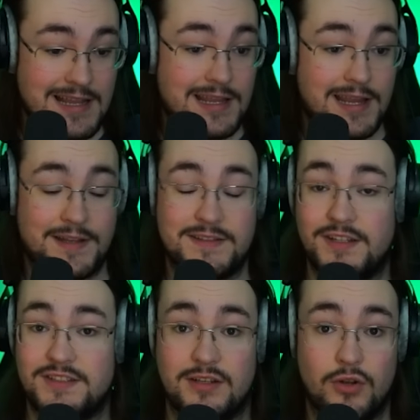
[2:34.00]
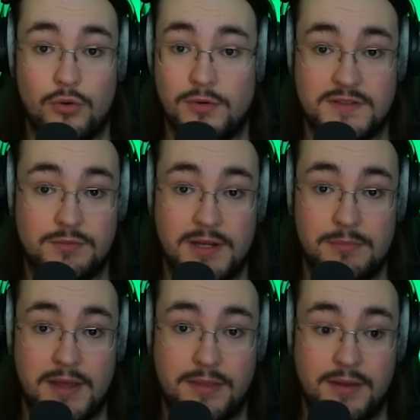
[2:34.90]
it's a slow and sweet
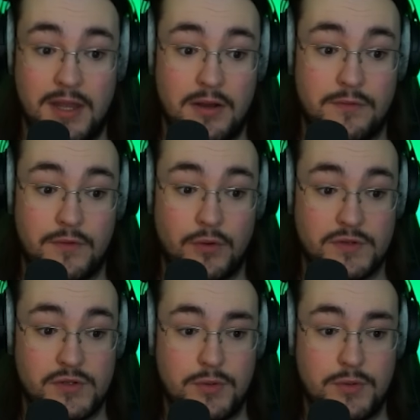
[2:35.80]
method now, folks.